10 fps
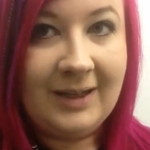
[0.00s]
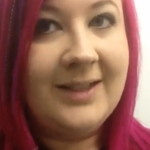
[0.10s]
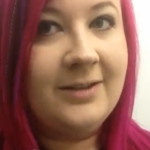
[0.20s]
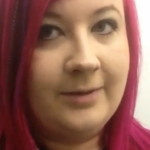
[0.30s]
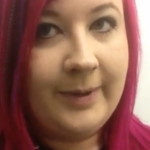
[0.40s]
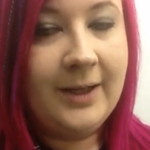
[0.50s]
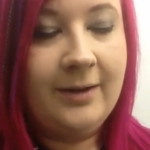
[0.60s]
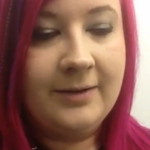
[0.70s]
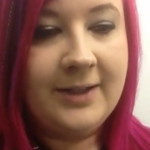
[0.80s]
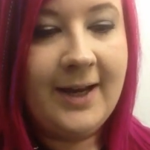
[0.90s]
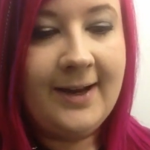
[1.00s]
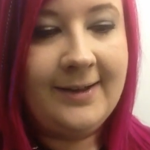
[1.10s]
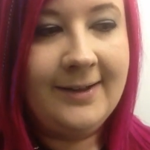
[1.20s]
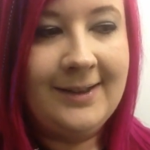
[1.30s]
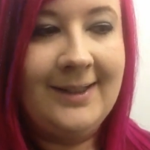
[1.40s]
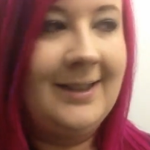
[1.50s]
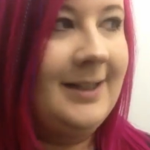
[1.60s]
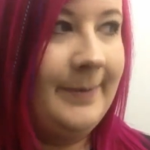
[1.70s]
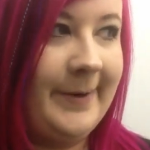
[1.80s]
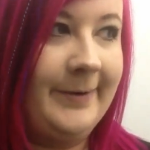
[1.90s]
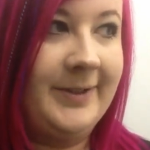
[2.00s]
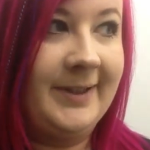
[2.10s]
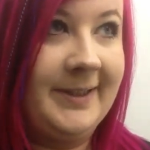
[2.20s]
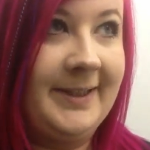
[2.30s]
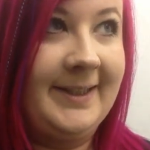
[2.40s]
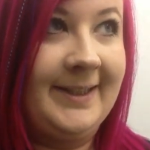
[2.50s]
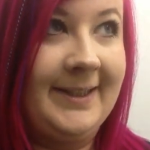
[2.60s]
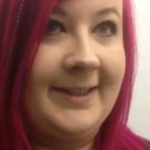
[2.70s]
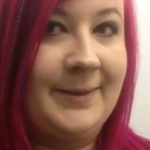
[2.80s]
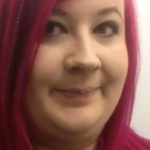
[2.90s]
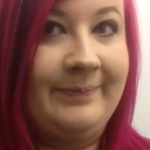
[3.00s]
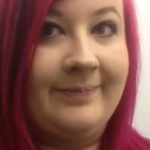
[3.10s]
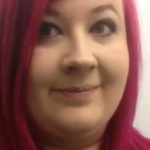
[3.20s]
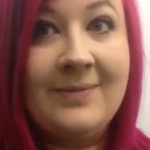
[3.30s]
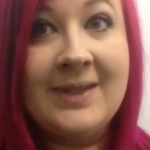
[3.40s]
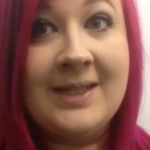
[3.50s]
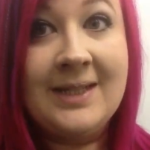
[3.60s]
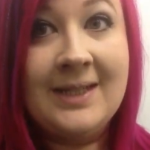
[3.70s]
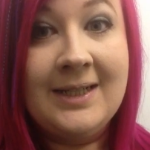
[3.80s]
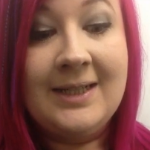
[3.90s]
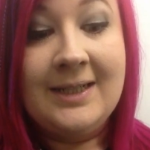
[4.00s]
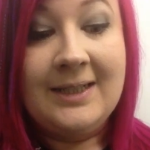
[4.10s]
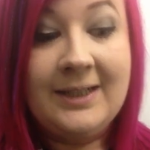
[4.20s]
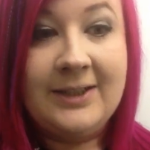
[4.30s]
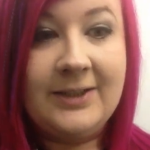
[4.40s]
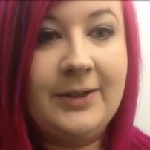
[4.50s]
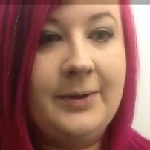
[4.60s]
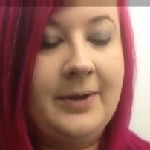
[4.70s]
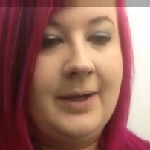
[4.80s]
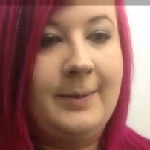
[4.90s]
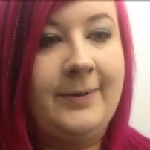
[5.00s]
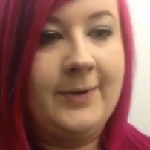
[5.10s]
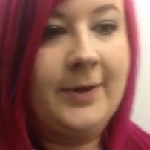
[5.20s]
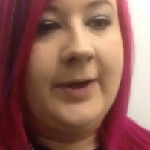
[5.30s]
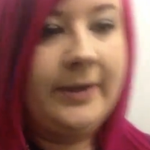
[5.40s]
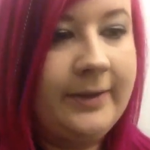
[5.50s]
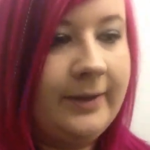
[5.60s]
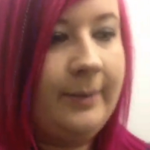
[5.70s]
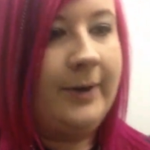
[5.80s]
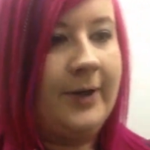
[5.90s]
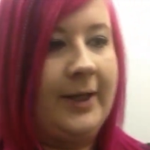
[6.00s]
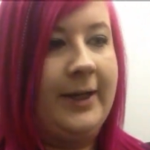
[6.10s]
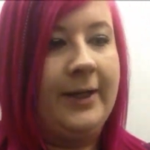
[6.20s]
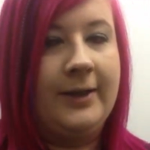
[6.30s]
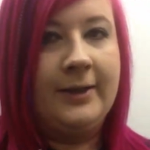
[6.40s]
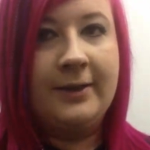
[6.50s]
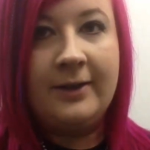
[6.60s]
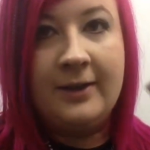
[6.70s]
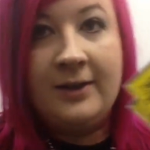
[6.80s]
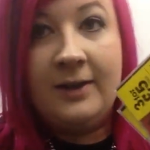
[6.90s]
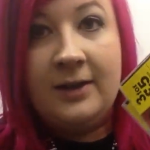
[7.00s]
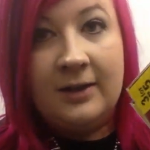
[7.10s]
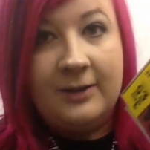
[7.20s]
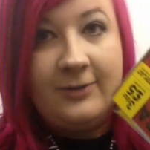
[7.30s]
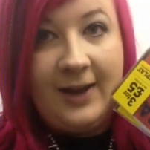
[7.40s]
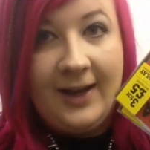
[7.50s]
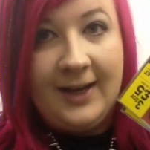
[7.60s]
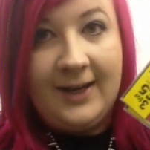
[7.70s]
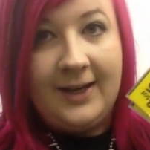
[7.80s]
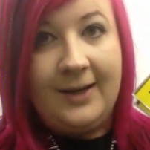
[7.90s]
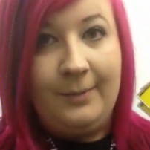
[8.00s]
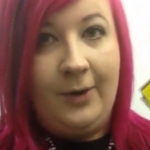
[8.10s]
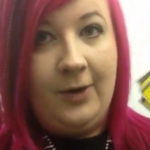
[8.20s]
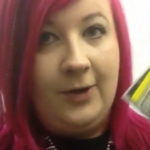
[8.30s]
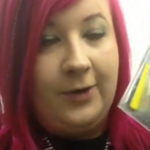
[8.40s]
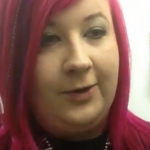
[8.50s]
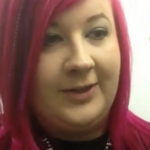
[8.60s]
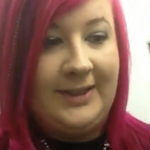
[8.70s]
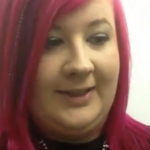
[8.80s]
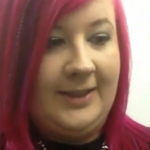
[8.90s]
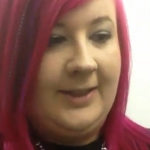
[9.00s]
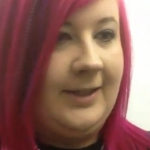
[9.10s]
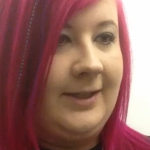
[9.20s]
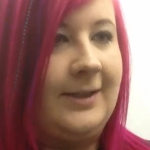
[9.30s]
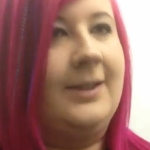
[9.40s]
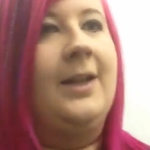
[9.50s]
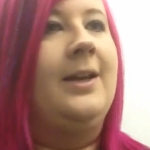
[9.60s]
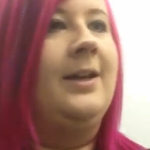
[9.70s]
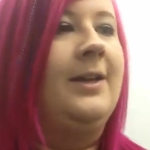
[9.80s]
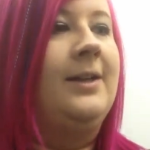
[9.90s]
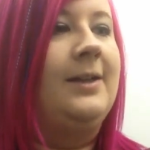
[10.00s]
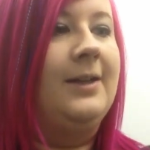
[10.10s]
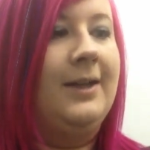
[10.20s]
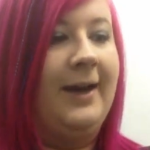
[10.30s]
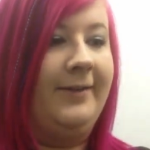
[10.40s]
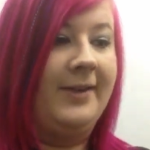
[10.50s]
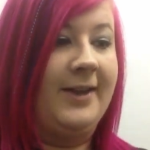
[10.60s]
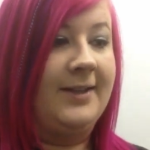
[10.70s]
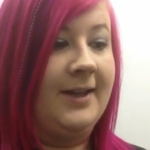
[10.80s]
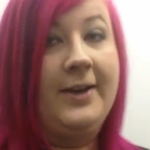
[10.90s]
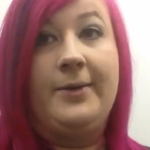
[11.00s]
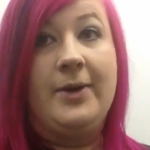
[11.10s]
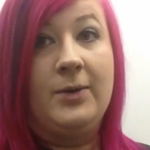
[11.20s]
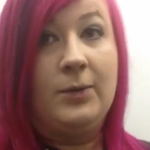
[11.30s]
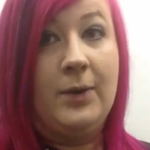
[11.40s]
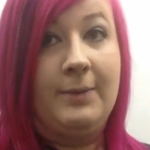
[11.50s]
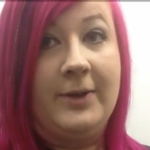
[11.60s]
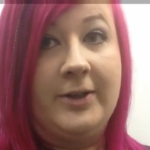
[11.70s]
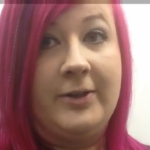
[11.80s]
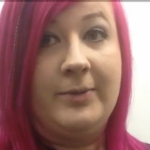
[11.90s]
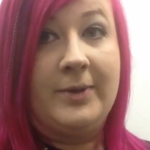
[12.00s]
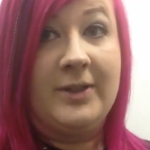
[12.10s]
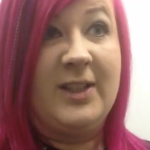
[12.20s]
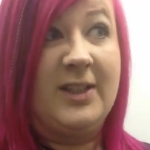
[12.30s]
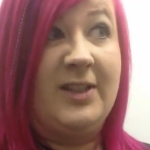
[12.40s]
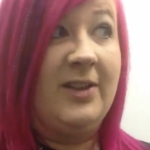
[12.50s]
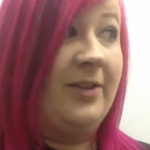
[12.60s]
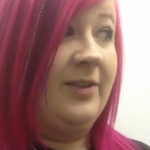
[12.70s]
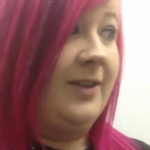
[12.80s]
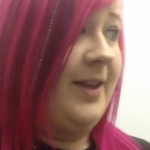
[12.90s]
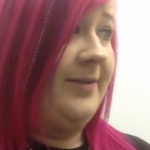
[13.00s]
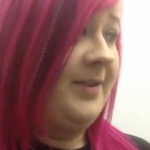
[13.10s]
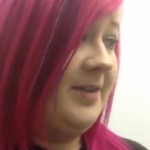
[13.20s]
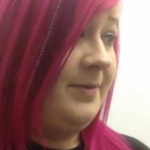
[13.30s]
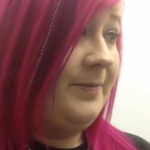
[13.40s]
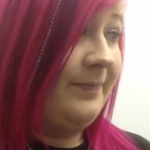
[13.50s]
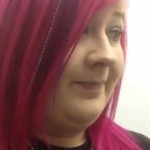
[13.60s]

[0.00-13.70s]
it's going to be a long day. I'm here until at least six. So that'll be fun. I'm currently filing more C Ds. After this, I don't know what I'm going to do because there's nothing left to do.